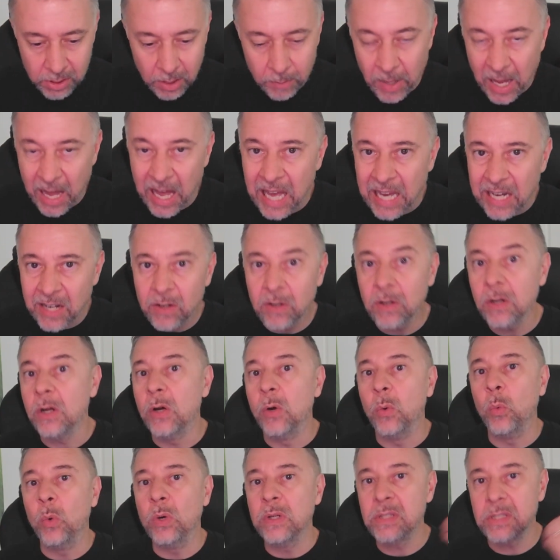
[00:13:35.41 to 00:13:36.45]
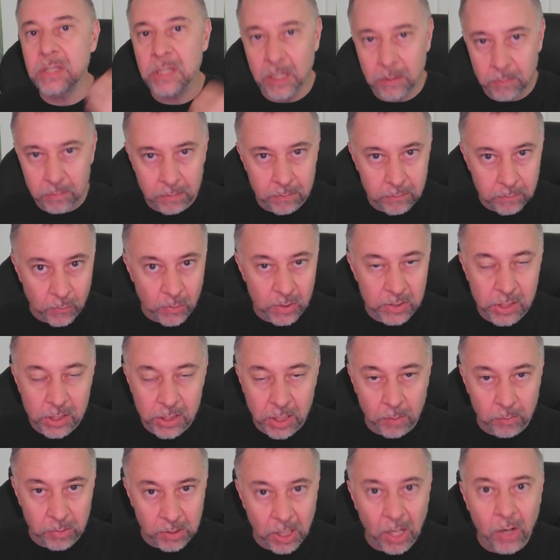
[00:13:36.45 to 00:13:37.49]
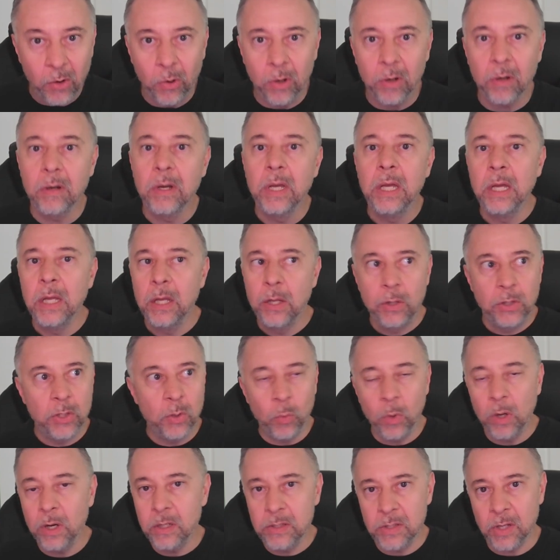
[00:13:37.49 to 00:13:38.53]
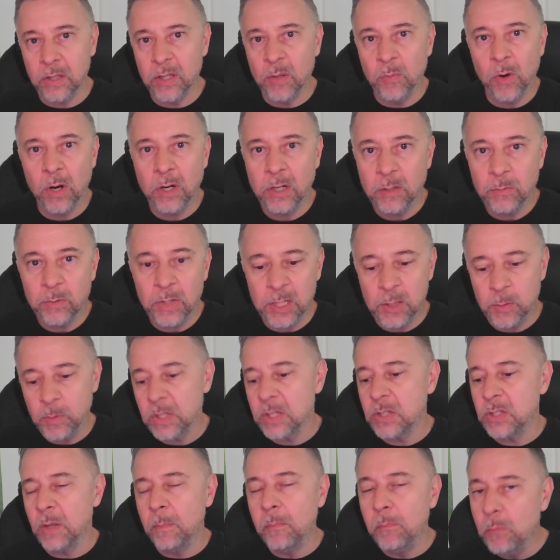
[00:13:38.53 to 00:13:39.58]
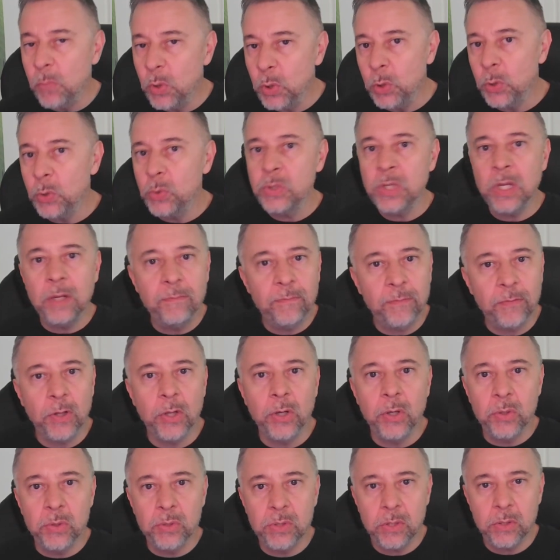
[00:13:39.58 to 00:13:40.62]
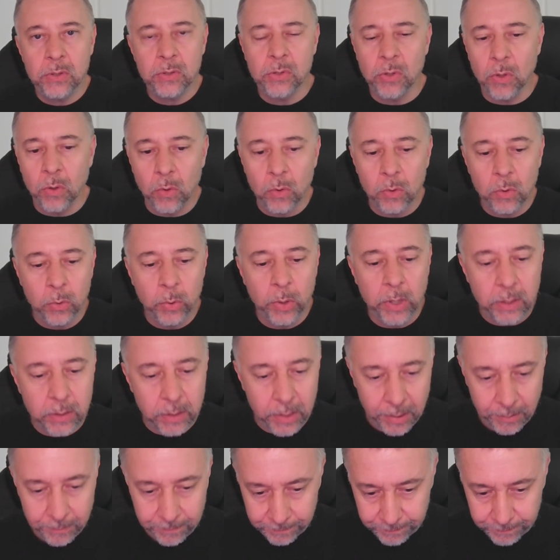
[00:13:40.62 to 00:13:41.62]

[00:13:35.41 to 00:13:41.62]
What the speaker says: higher, or one step lower to what is on the marketplace, because it moves and flows so quickly.